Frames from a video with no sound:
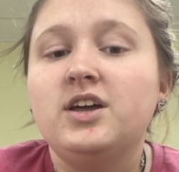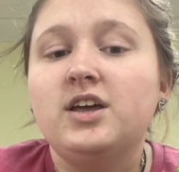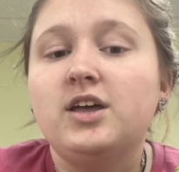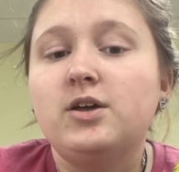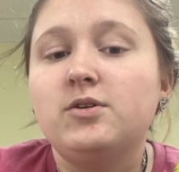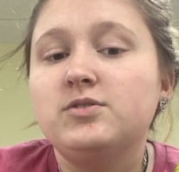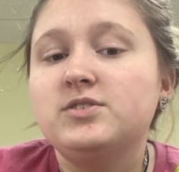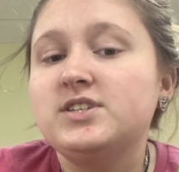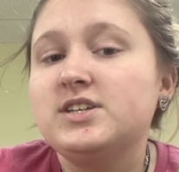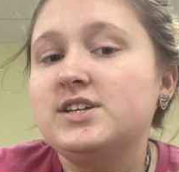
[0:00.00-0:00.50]

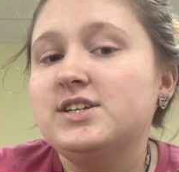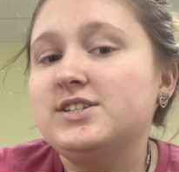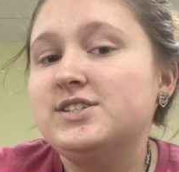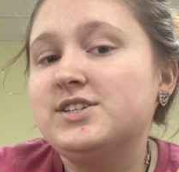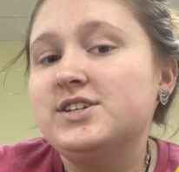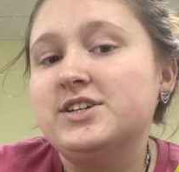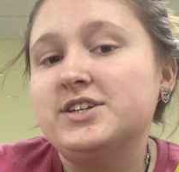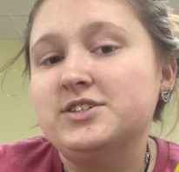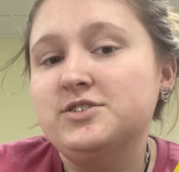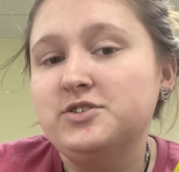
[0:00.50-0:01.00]
it was
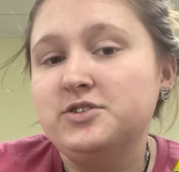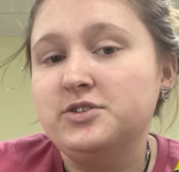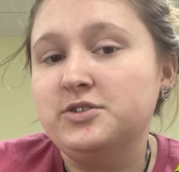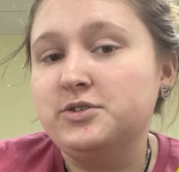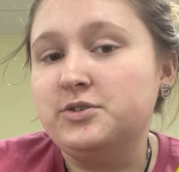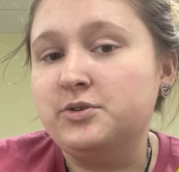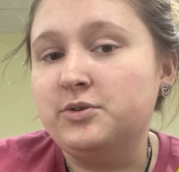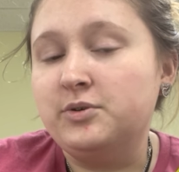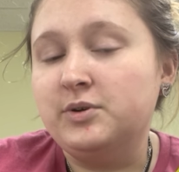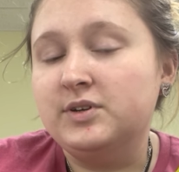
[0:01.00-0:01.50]
easier
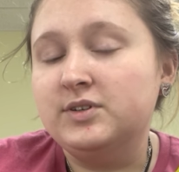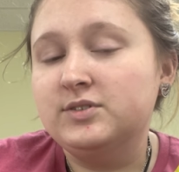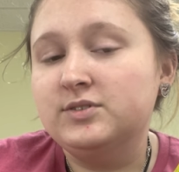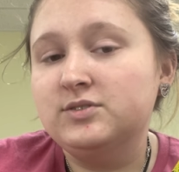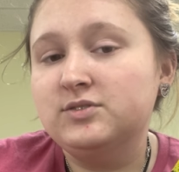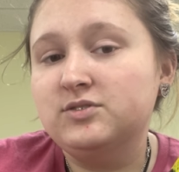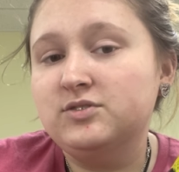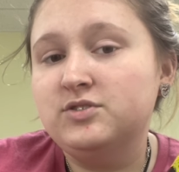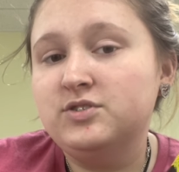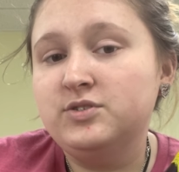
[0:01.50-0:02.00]
to
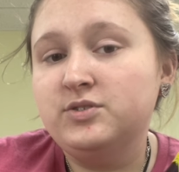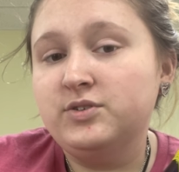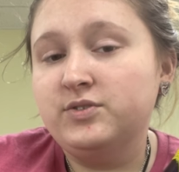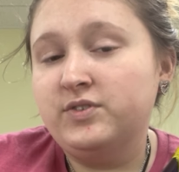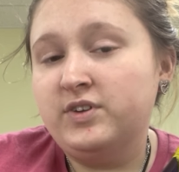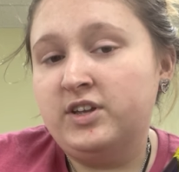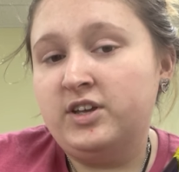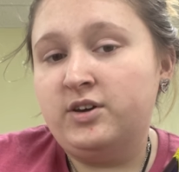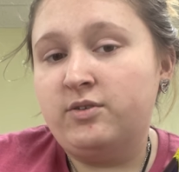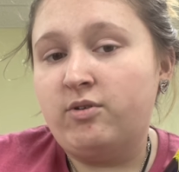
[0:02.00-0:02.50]
do a
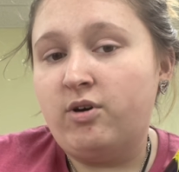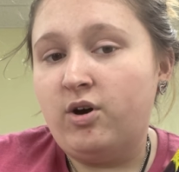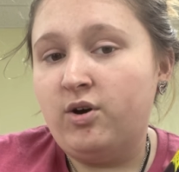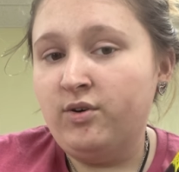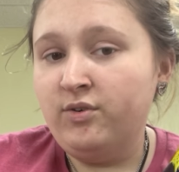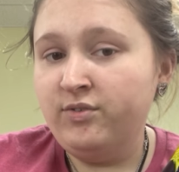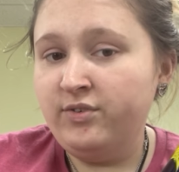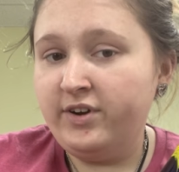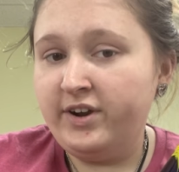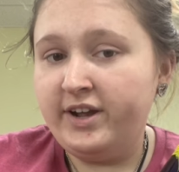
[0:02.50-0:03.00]
video
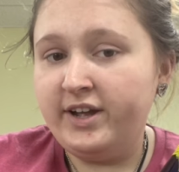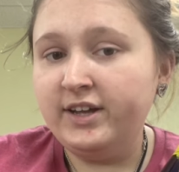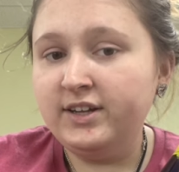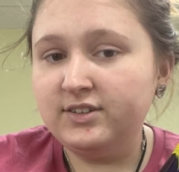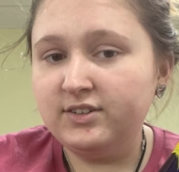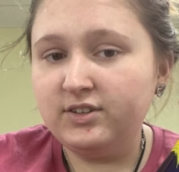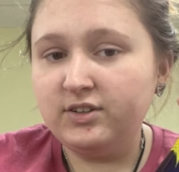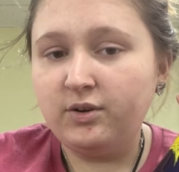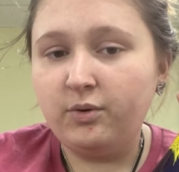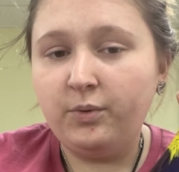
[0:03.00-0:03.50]
over
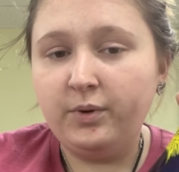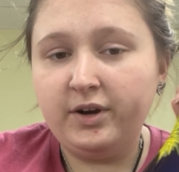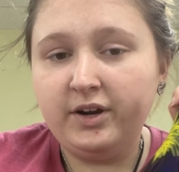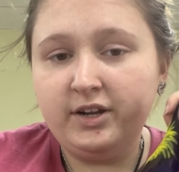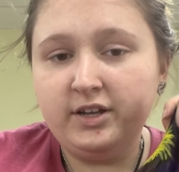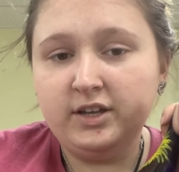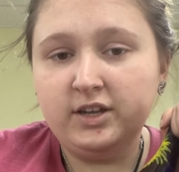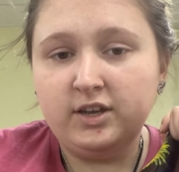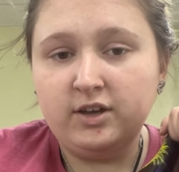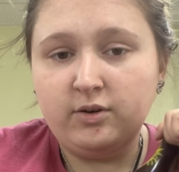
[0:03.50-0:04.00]
it, we're
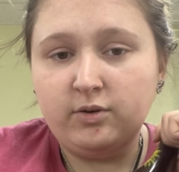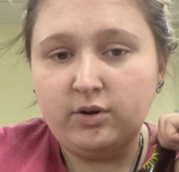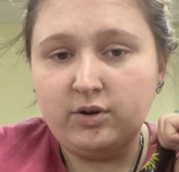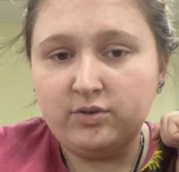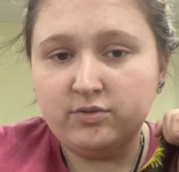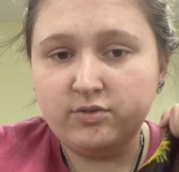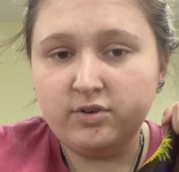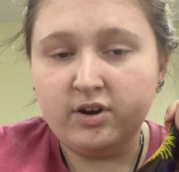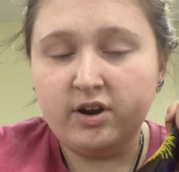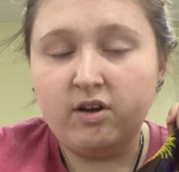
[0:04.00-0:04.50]
going to go
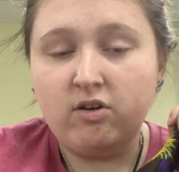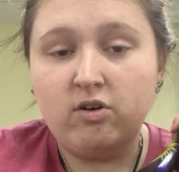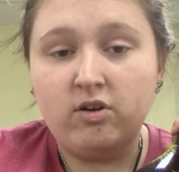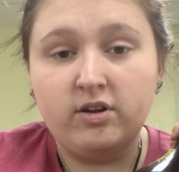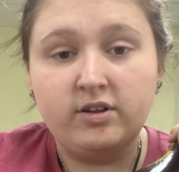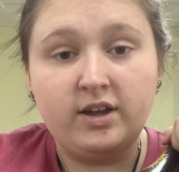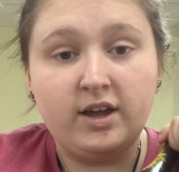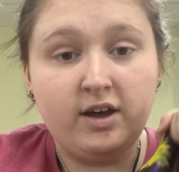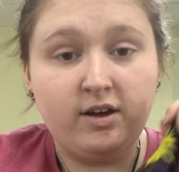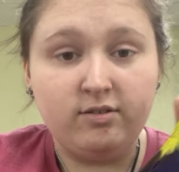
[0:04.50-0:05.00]
over
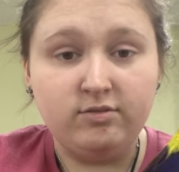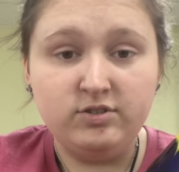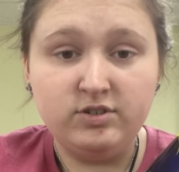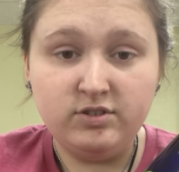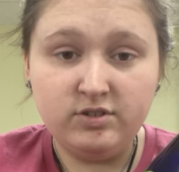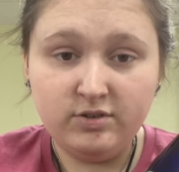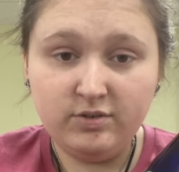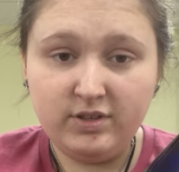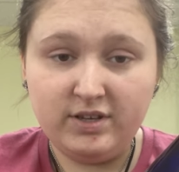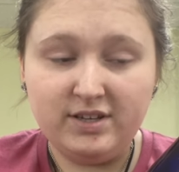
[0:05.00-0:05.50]
on how to
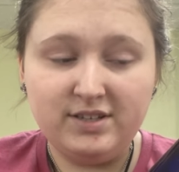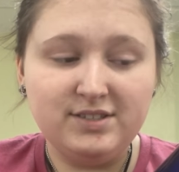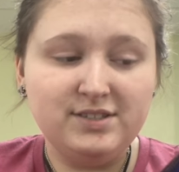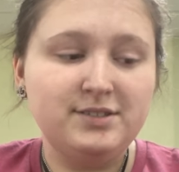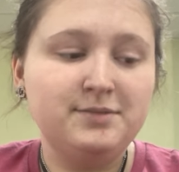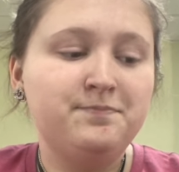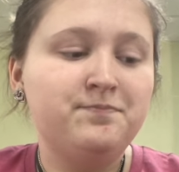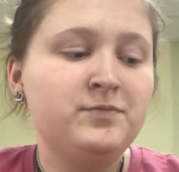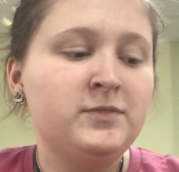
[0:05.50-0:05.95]
do this.